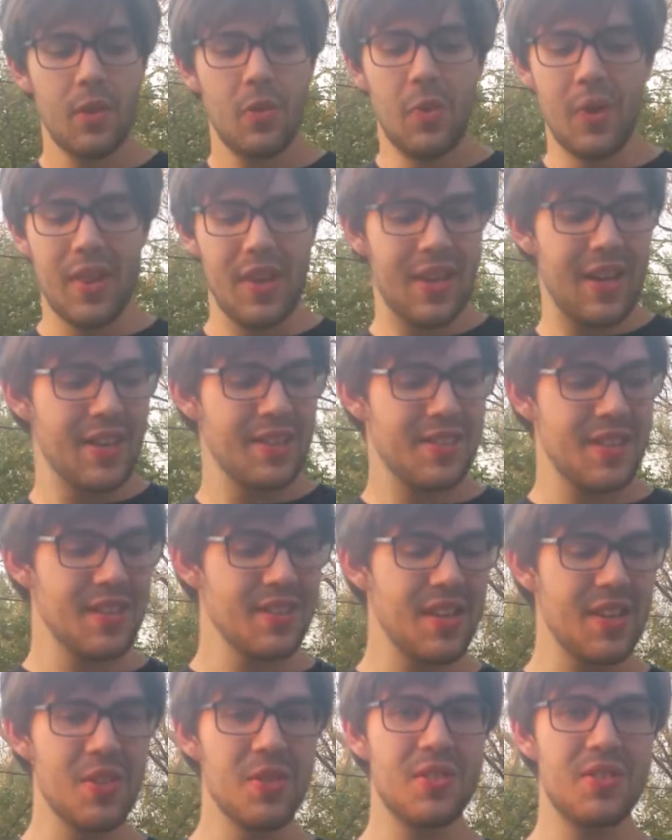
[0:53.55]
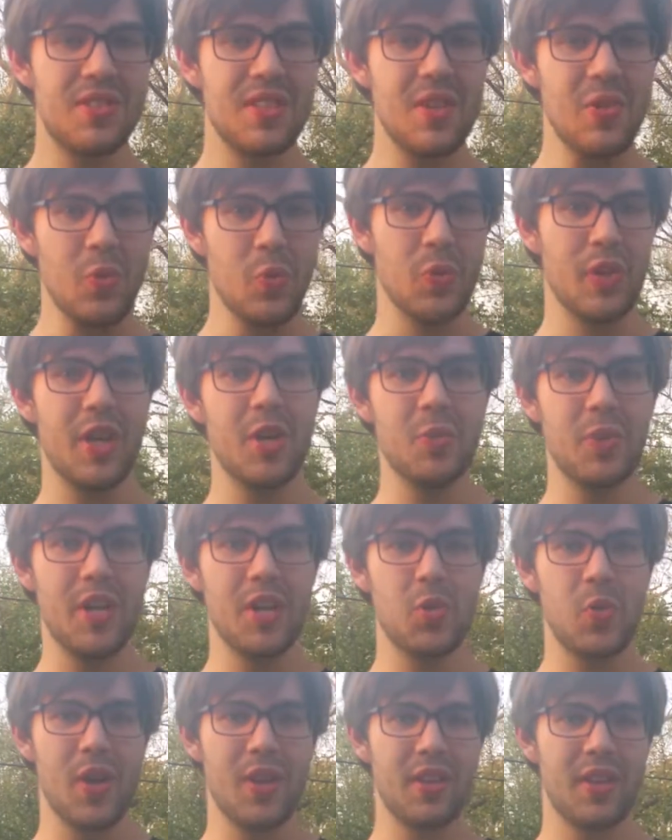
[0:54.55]
One of the nice things that you see
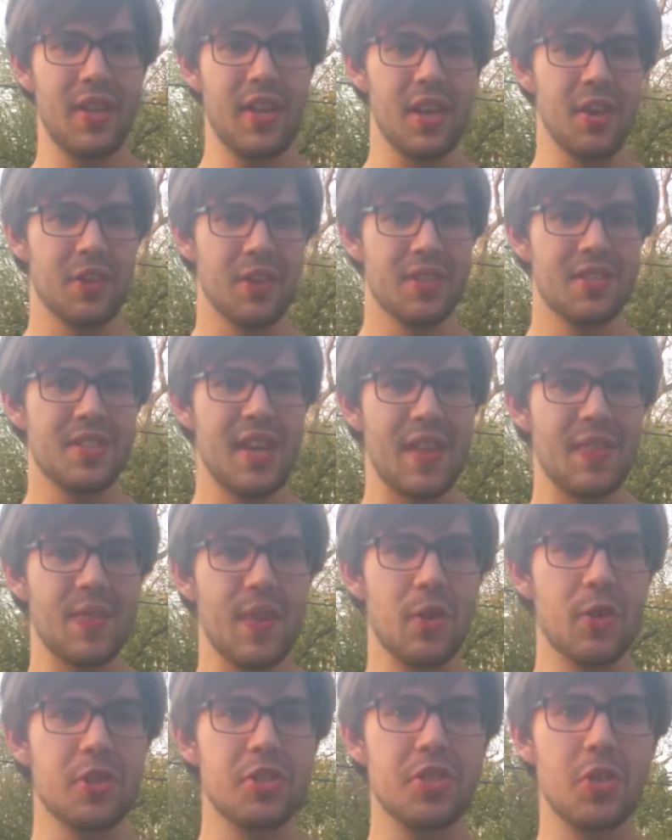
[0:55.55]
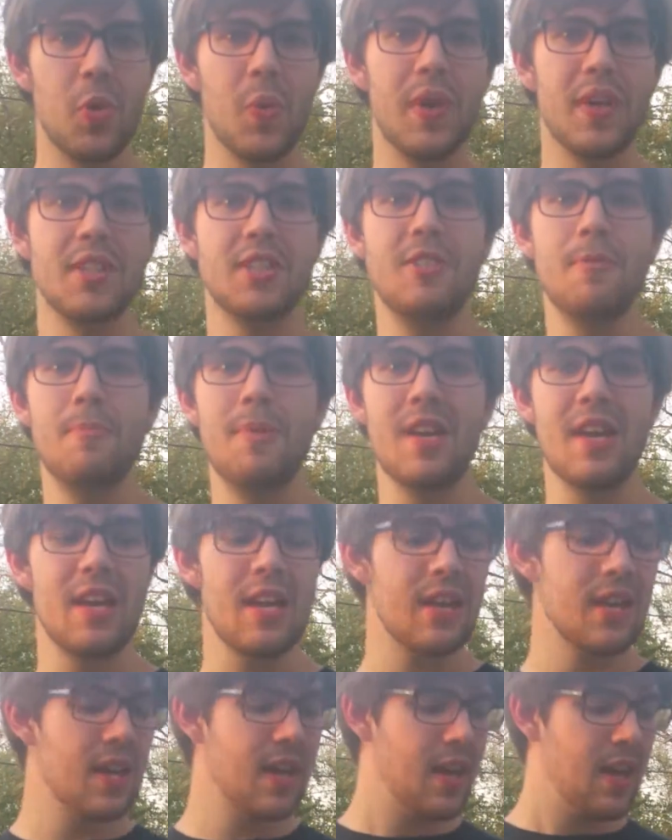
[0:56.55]
really quickly here is that there is going to
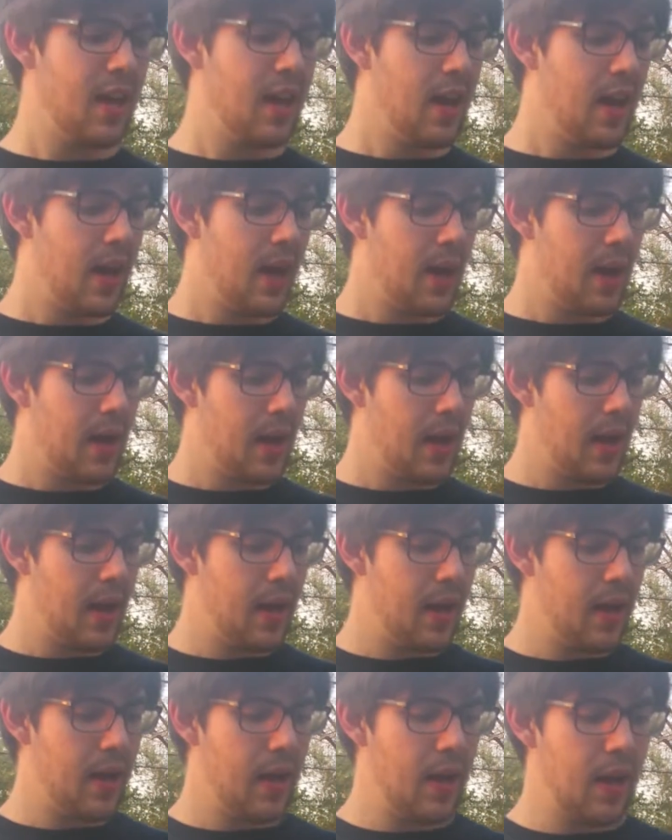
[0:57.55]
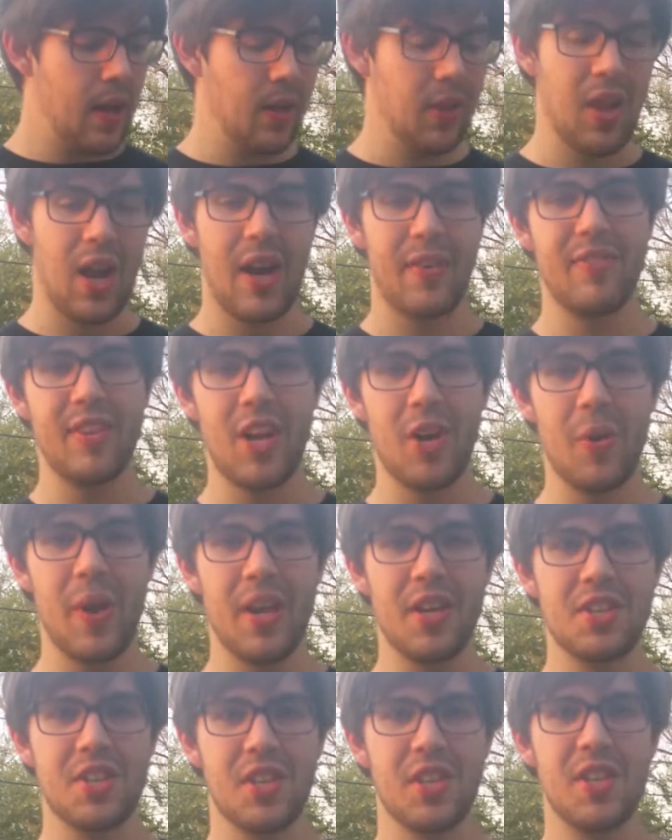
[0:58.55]
be a lot of
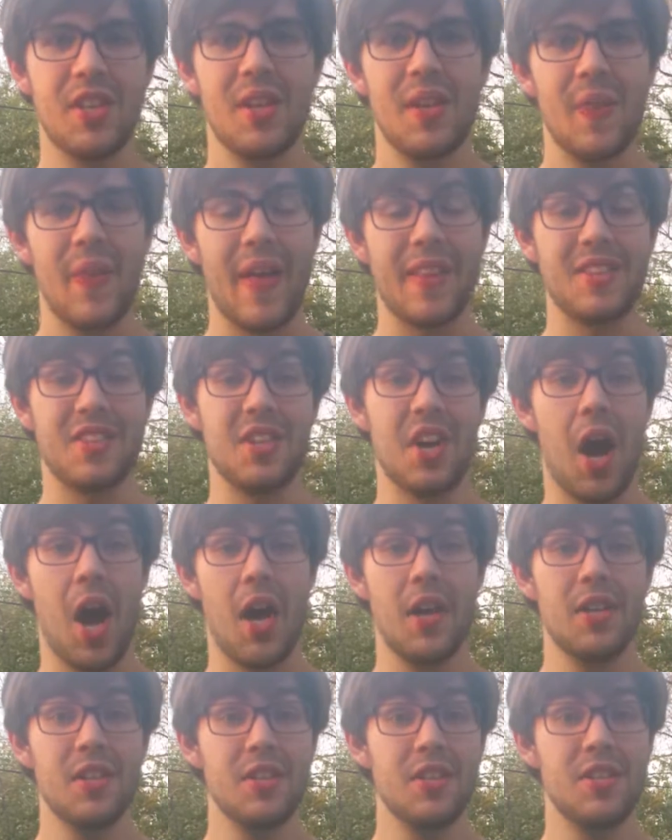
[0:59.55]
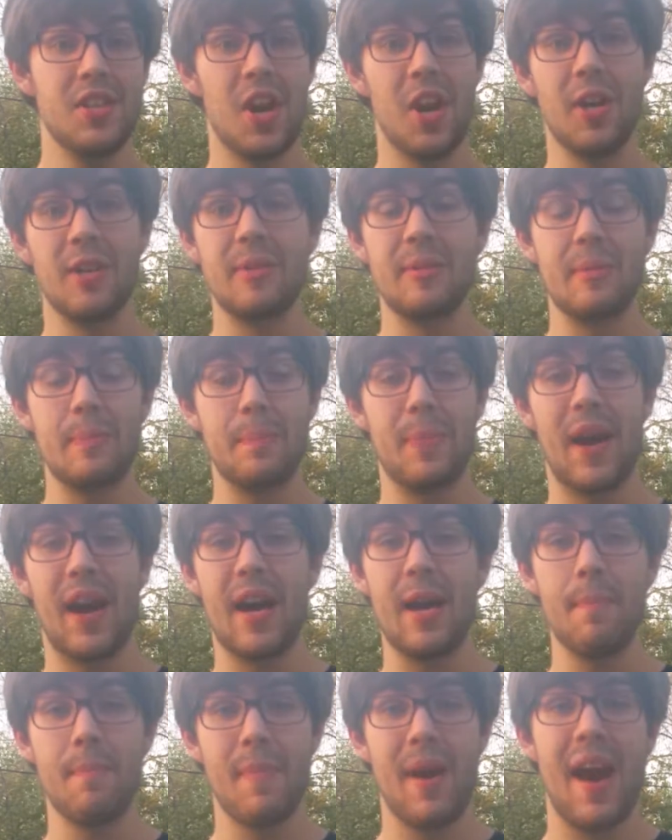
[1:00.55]
narration that's not done
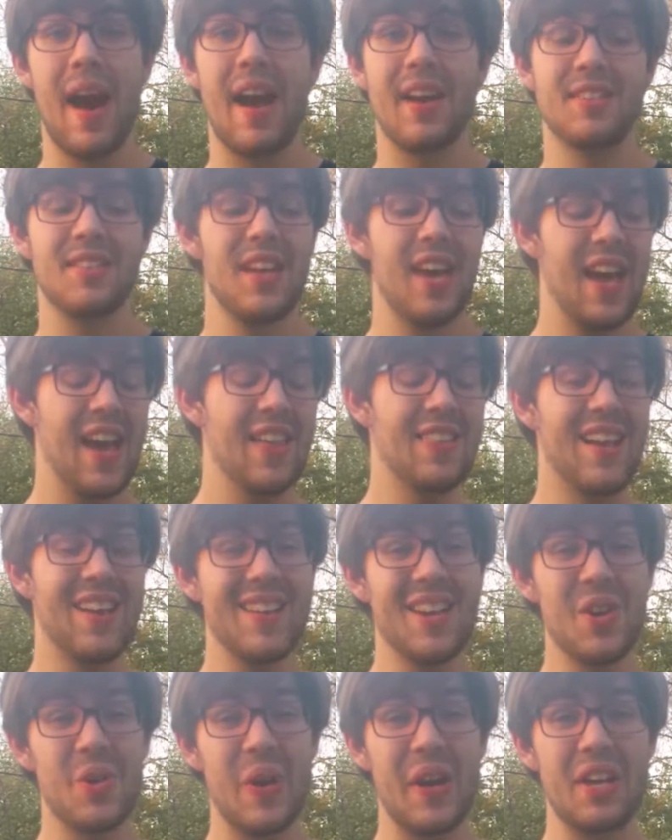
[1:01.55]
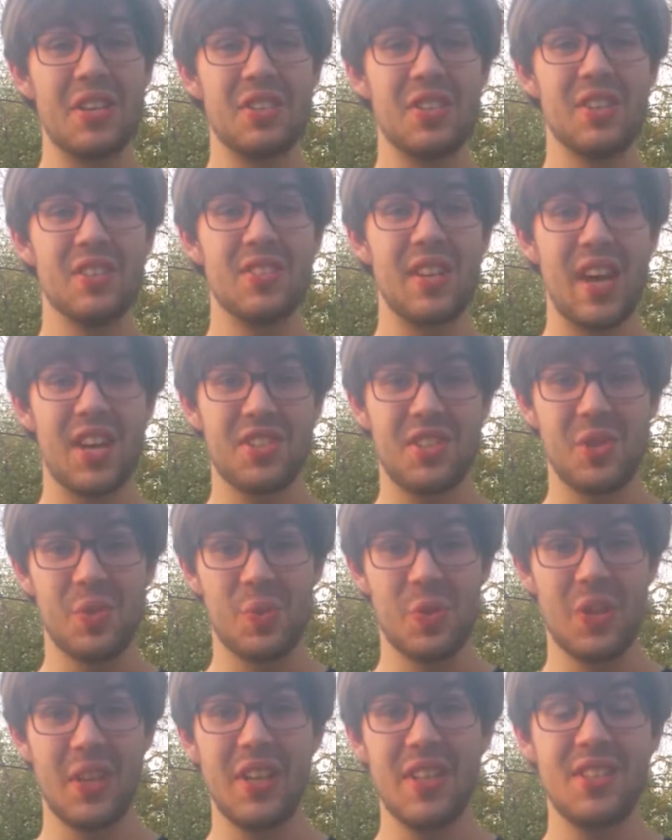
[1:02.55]
by Max. And that narration is actually
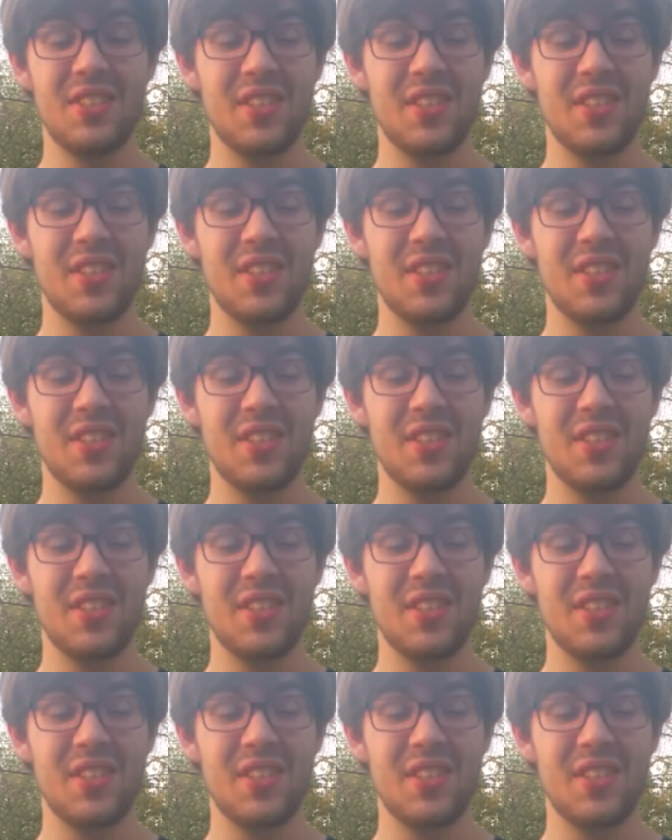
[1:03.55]
really